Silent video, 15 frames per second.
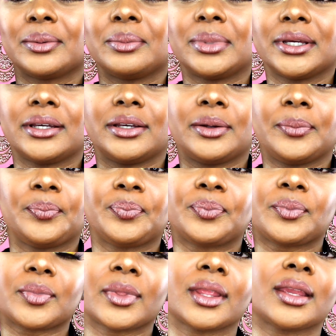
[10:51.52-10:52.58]
But
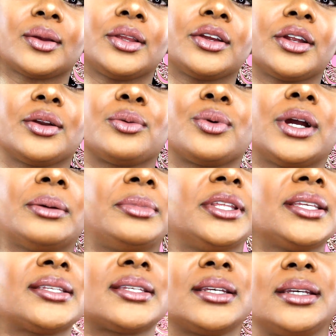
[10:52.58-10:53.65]
you're gonna rub
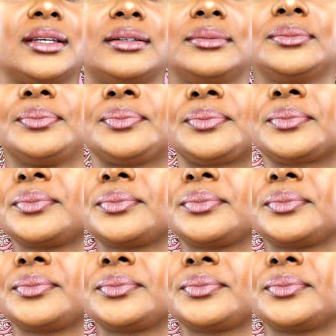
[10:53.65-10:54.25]
this in.